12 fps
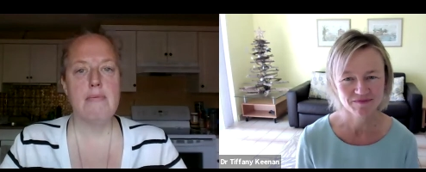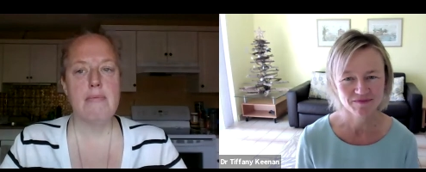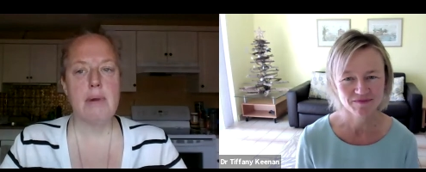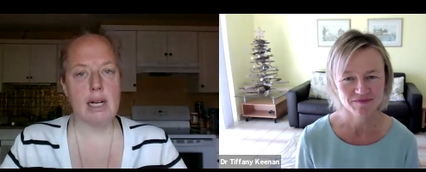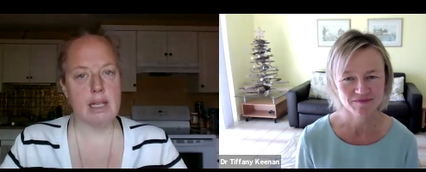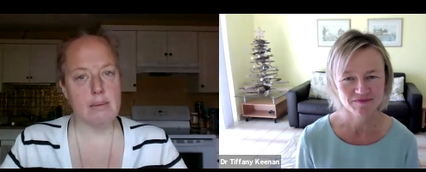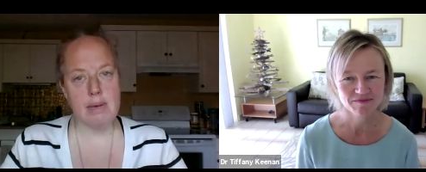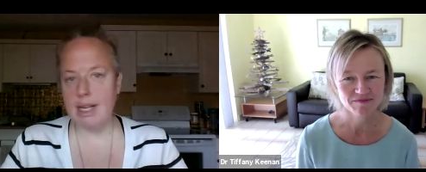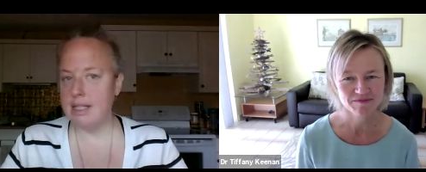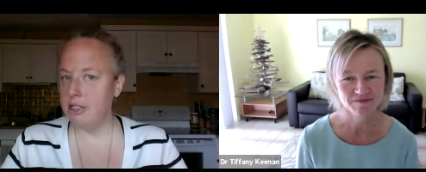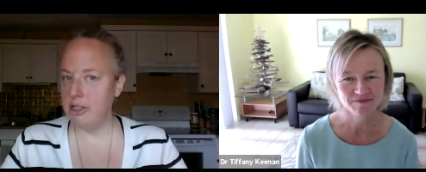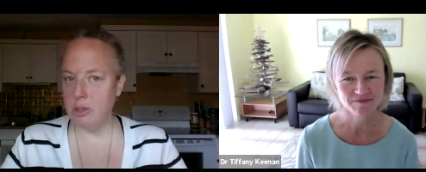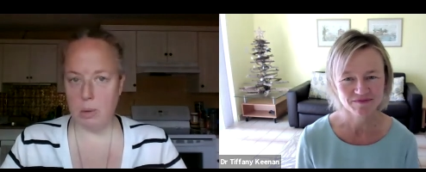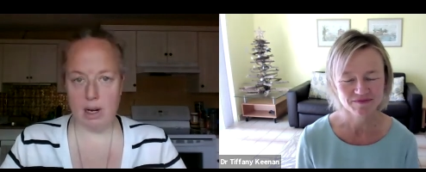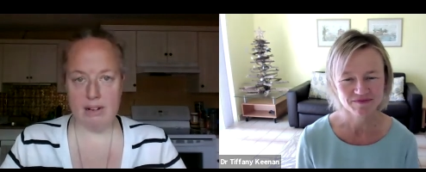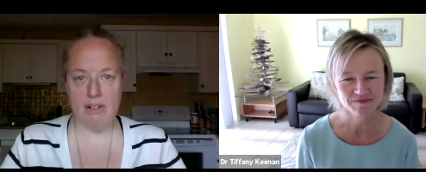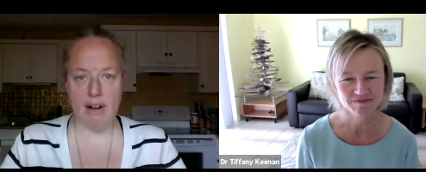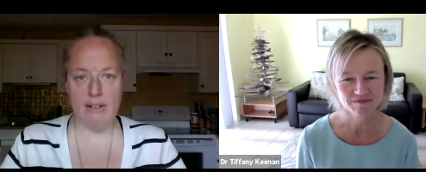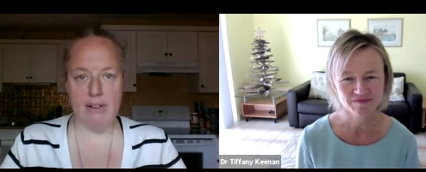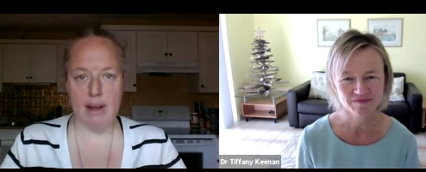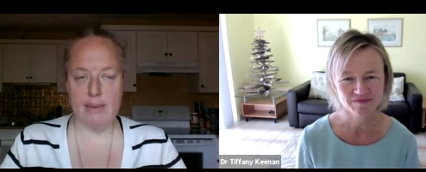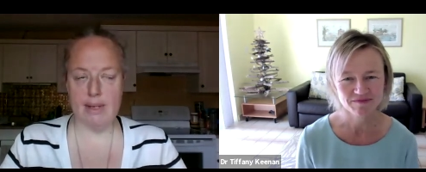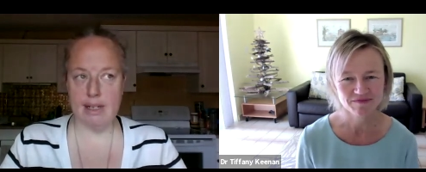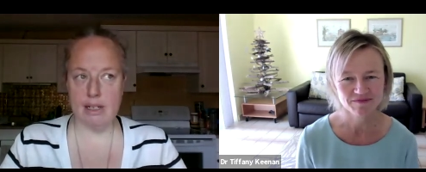Speaker 1: partly because it just worked for our
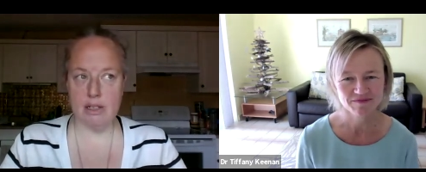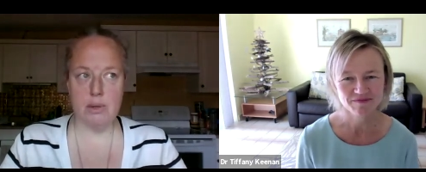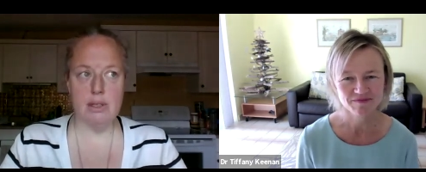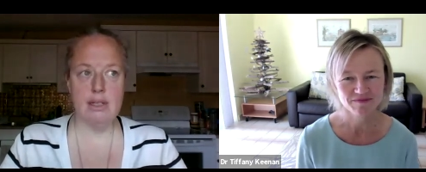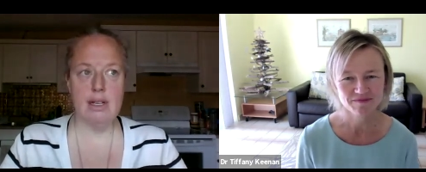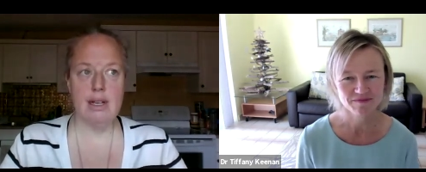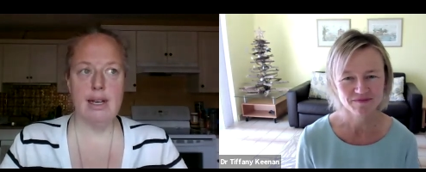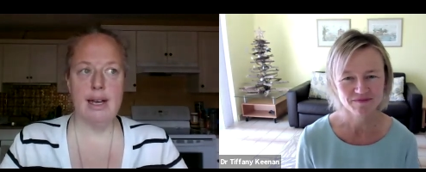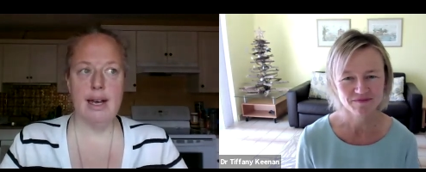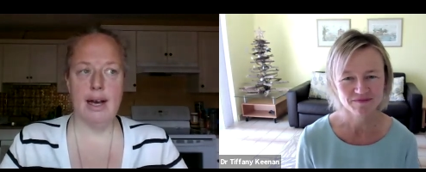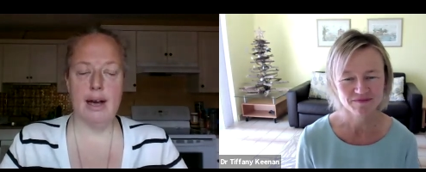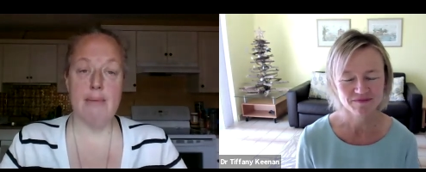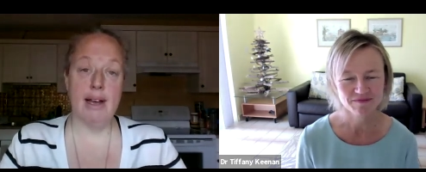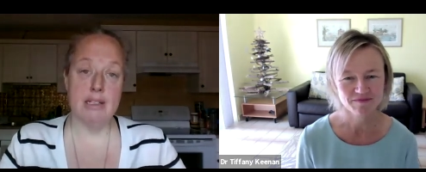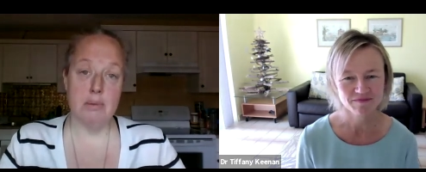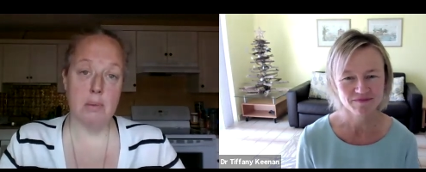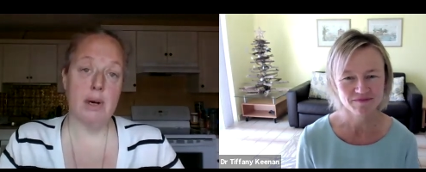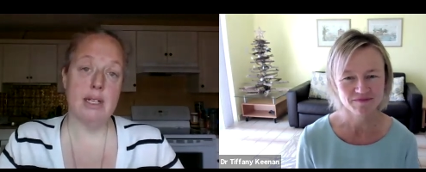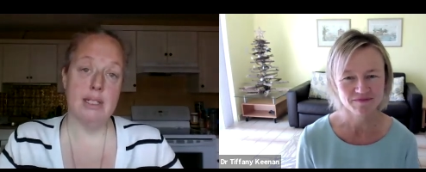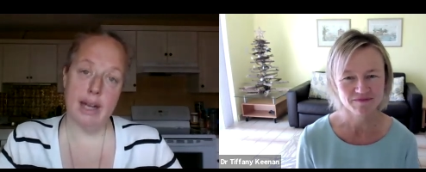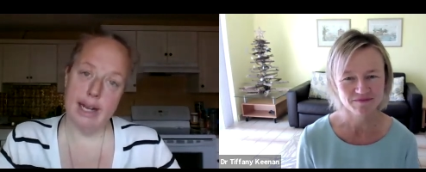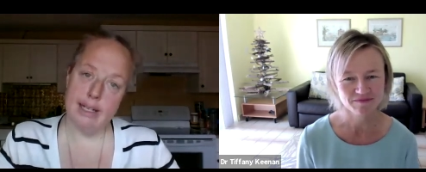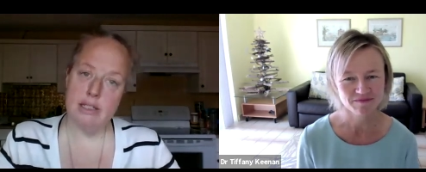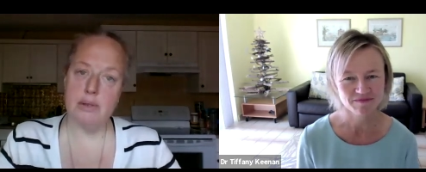family schedule um, my husband works
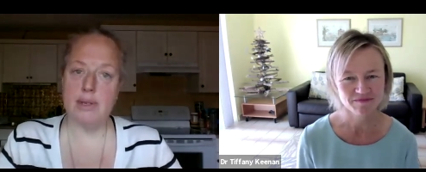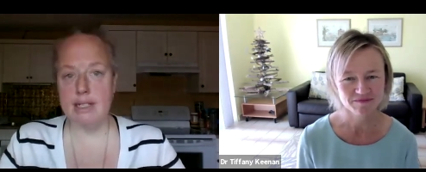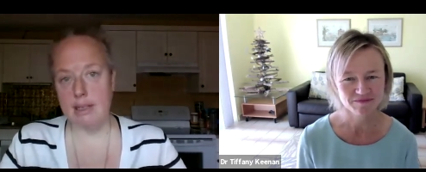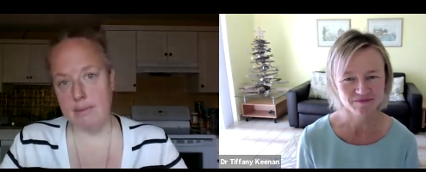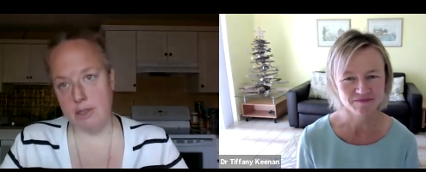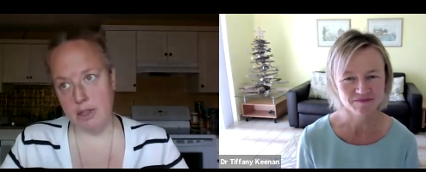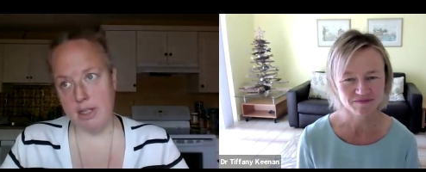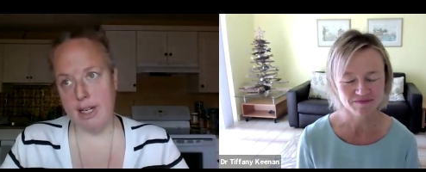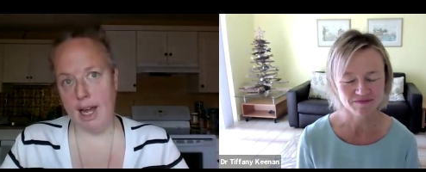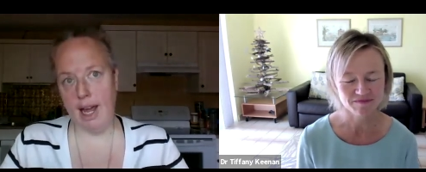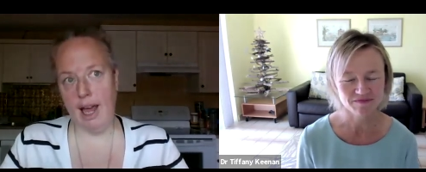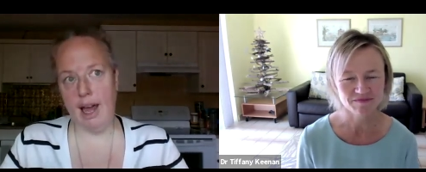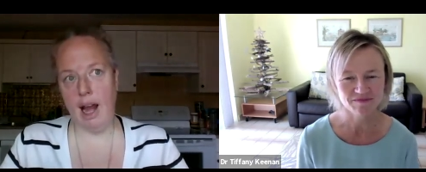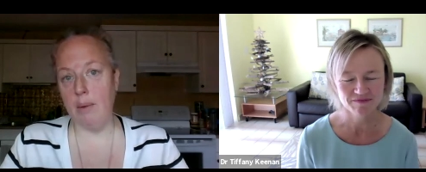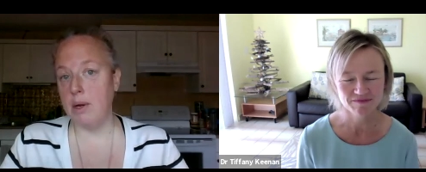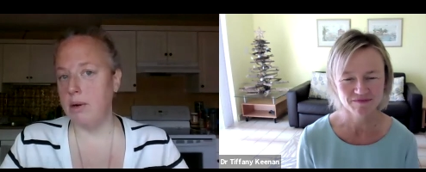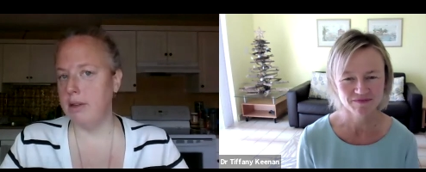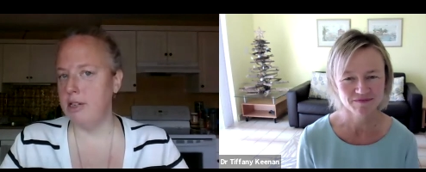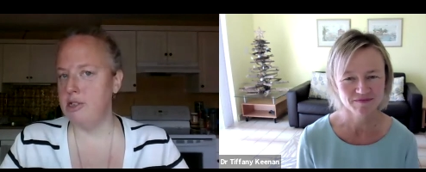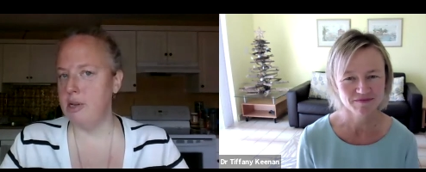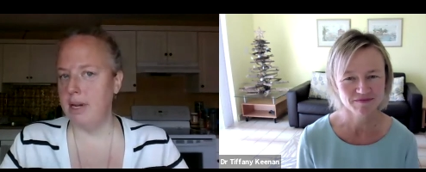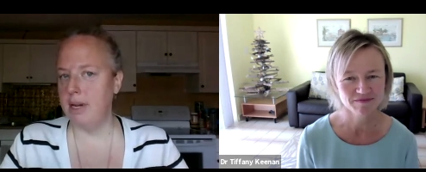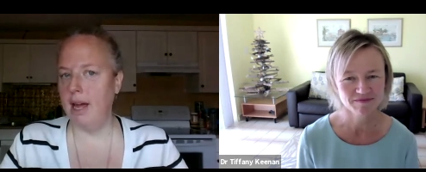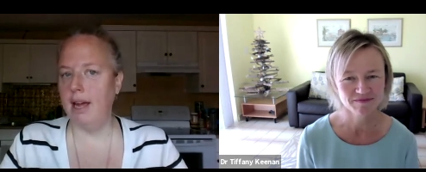nights, so he sleeps during the day, and I would go to the gym
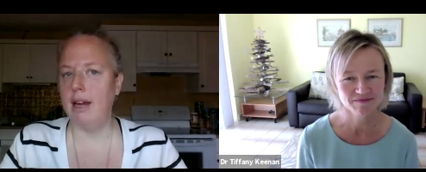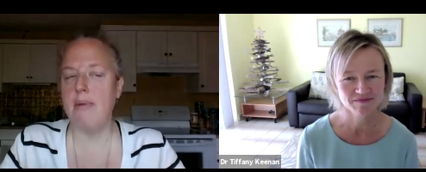at night.